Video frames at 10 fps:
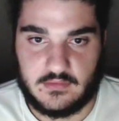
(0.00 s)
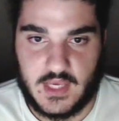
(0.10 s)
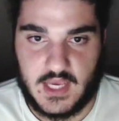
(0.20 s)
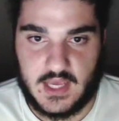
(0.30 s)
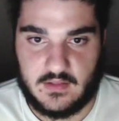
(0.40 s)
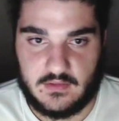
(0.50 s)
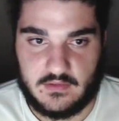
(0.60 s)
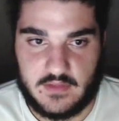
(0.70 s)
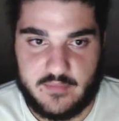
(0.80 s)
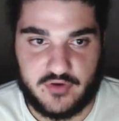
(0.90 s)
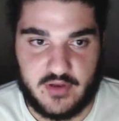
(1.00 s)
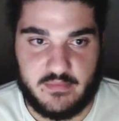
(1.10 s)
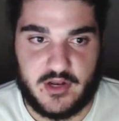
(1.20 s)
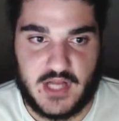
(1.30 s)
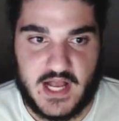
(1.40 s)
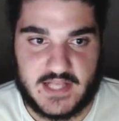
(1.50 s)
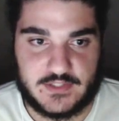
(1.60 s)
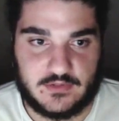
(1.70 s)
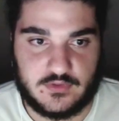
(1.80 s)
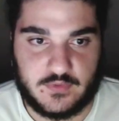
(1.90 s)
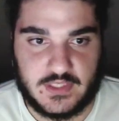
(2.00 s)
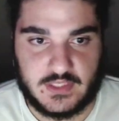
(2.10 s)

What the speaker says: And they put a bet on Arsenal to win.